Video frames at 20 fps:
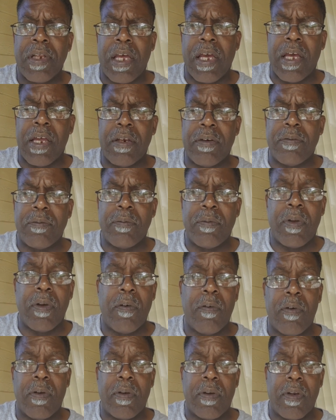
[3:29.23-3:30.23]
And
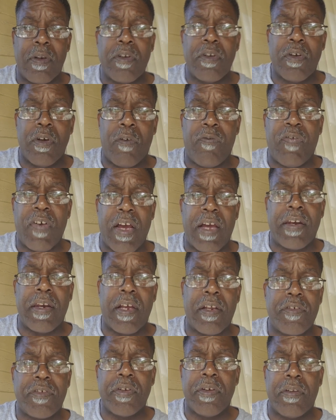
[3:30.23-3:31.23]
you'll
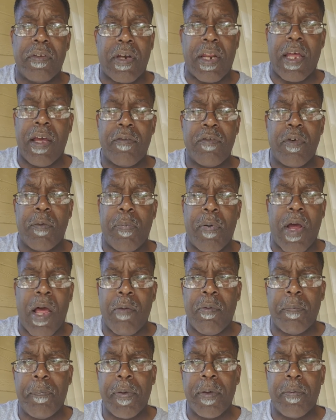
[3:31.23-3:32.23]
find out too that I have no
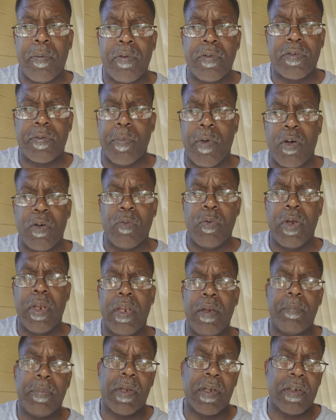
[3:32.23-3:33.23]
problem with people who smoke
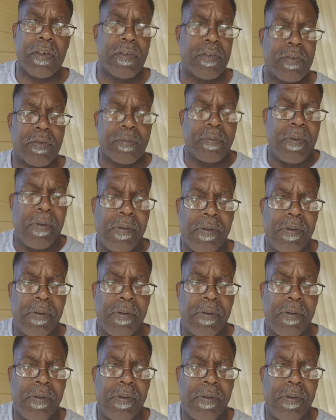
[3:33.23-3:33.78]
weed, because